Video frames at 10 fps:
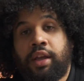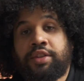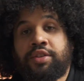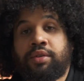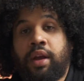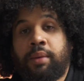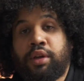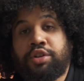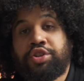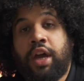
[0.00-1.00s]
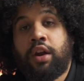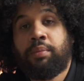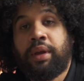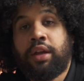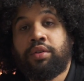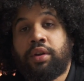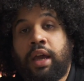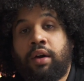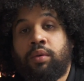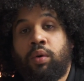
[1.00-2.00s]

Instagram can shadow ban your account,